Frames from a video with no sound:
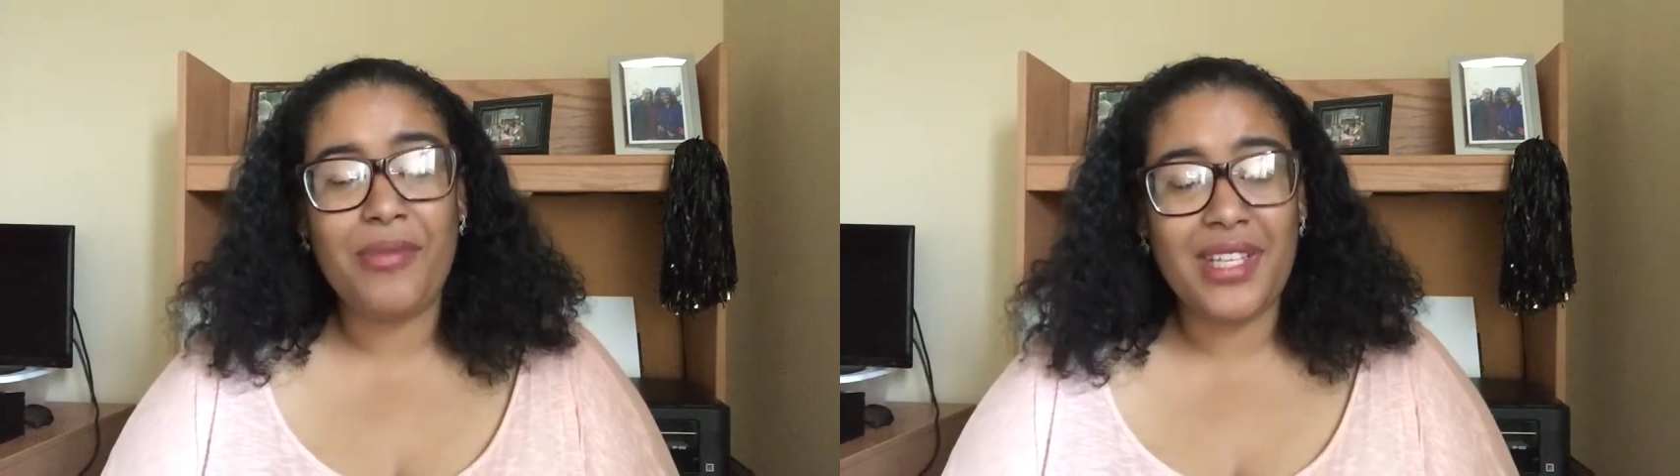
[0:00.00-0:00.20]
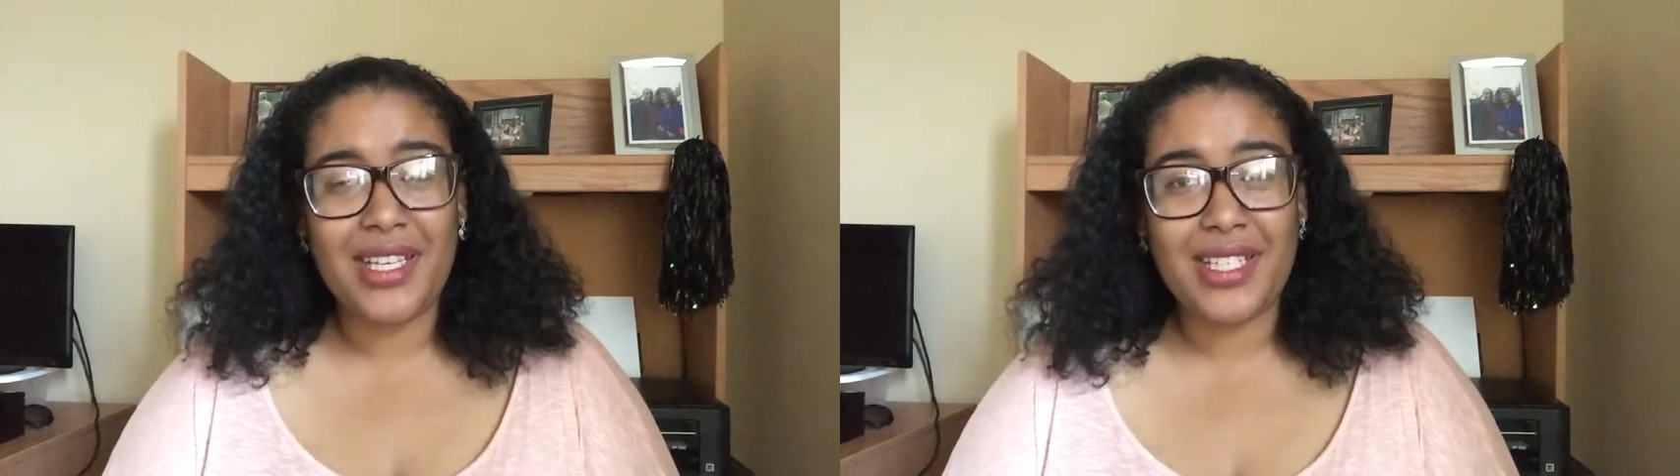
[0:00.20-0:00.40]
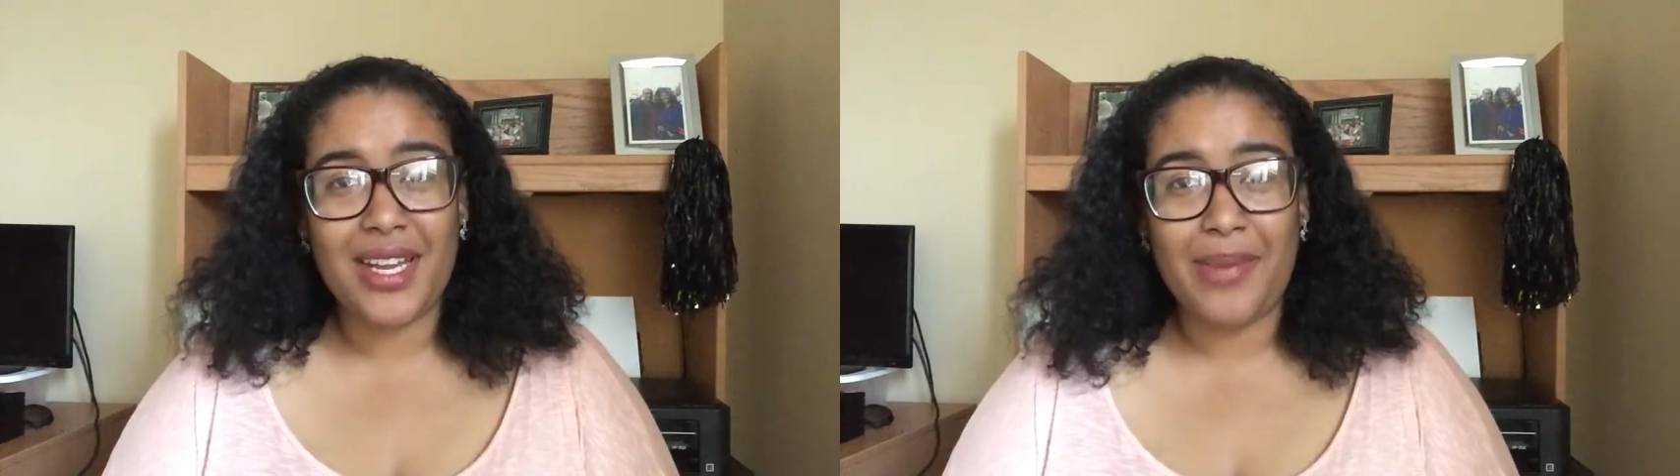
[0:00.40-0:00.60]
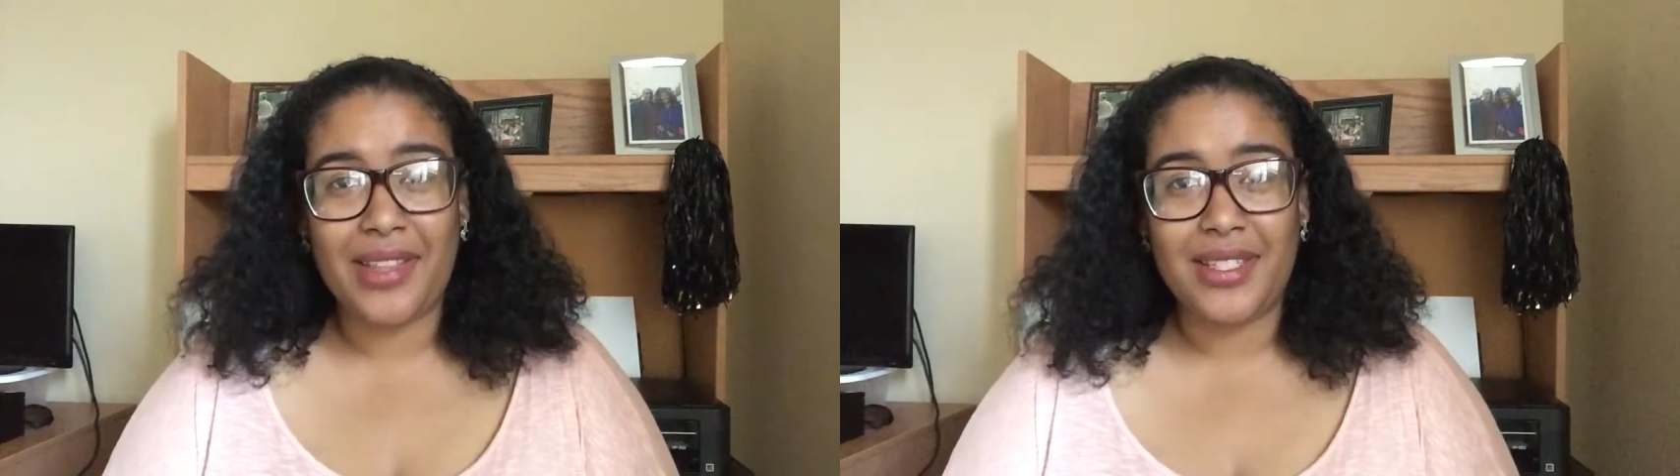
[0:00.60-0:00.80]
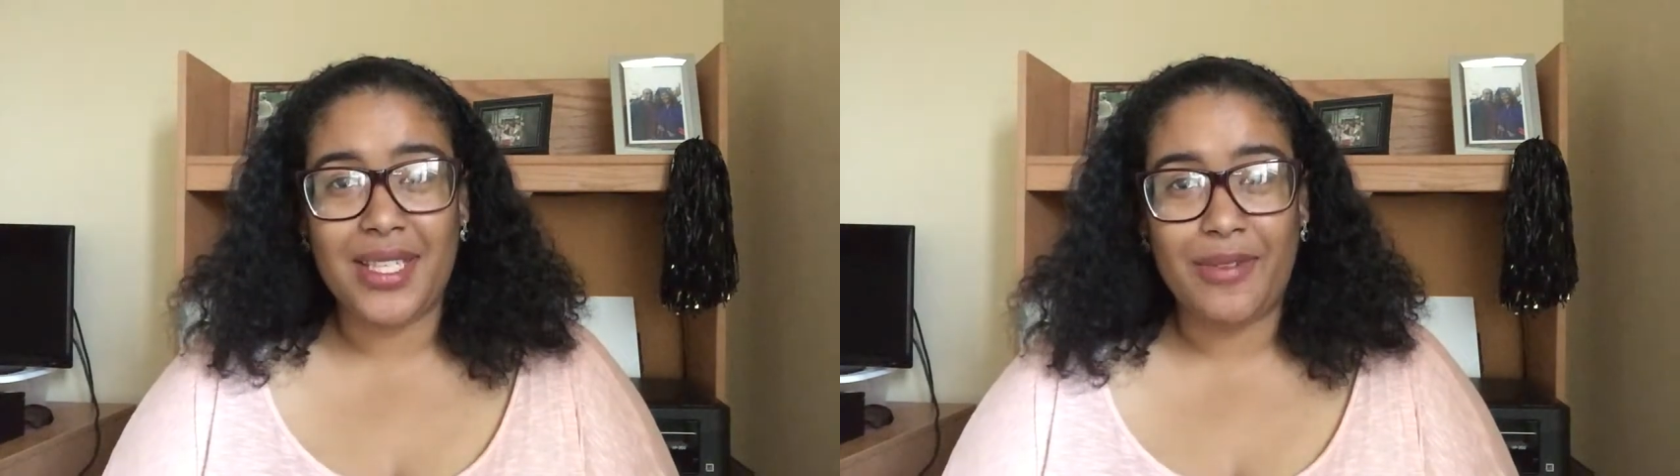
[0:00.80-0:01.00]
I'm really excited about
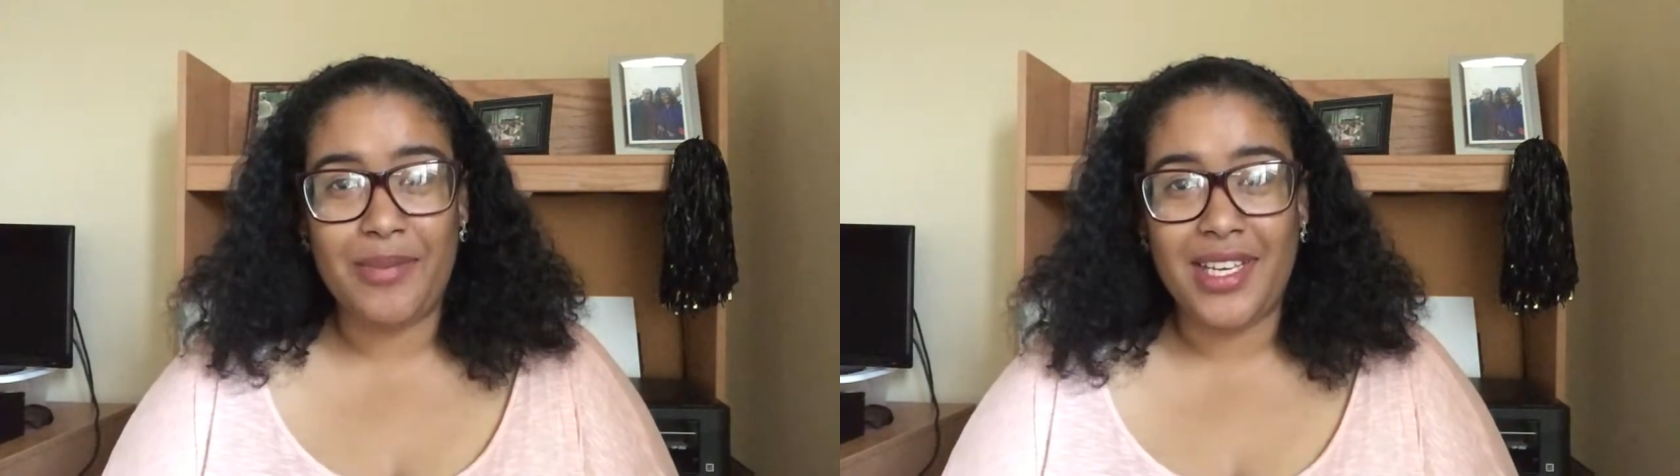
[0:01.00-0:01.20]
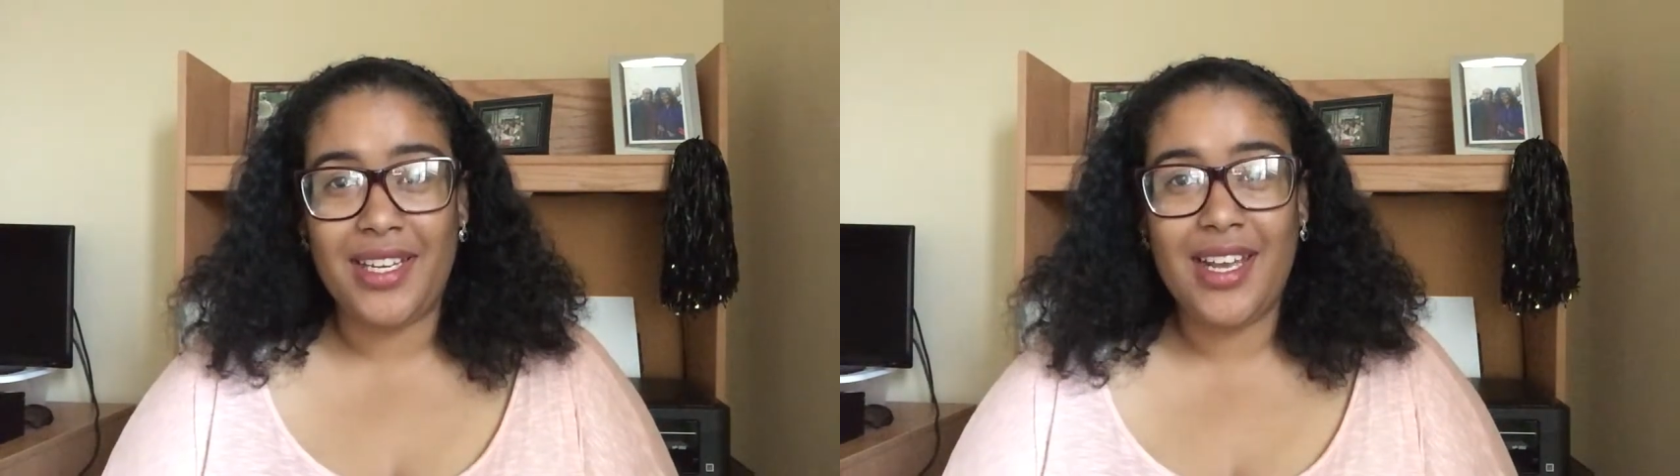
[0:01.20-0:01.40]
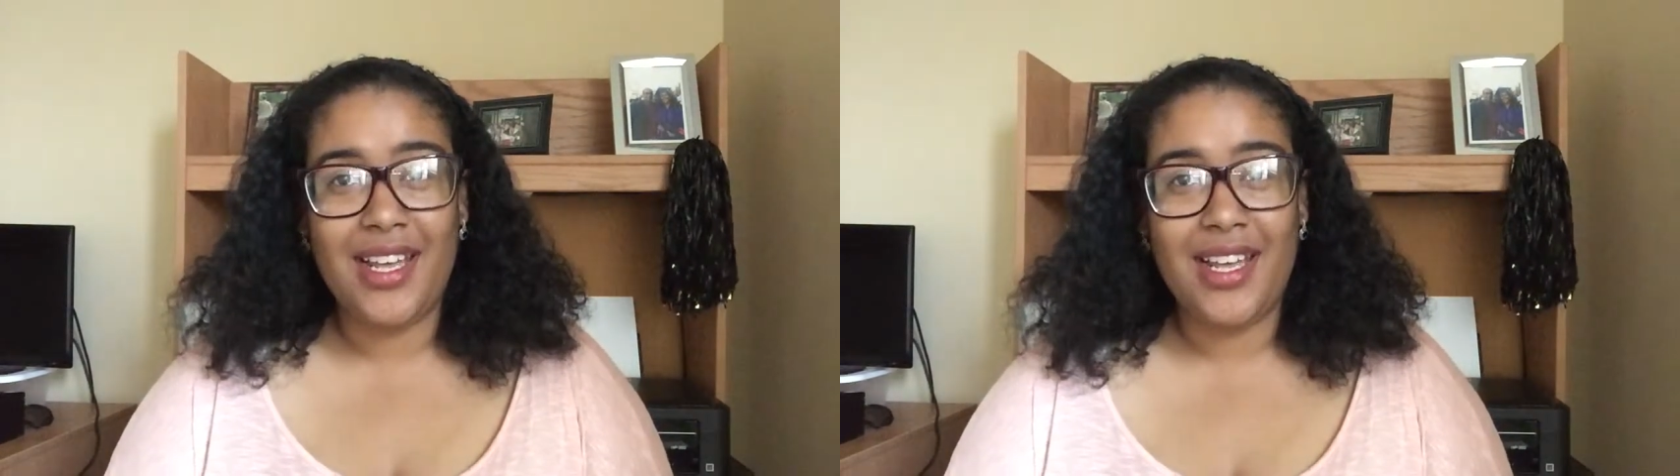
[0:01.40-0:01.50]
the summer beat,